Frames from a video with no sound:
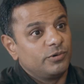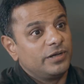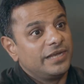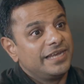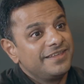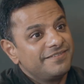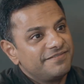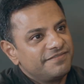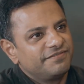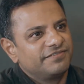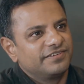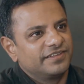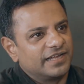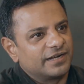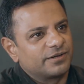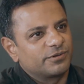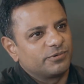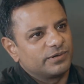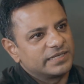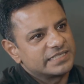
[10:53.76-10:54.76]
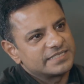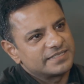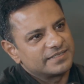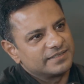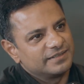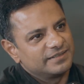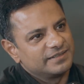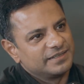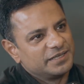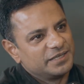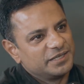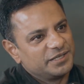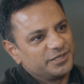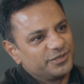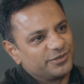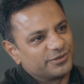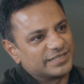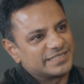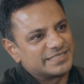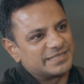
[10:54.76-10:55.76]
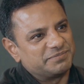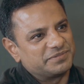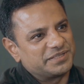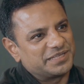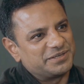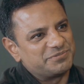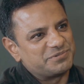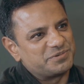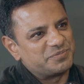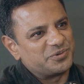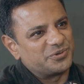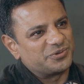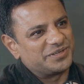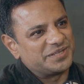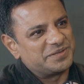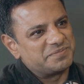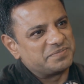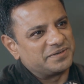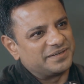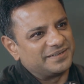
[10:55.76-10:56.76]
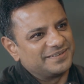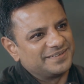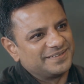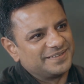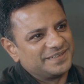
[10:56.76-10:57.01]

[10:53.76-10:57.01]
live with that question, you get something even more deeper.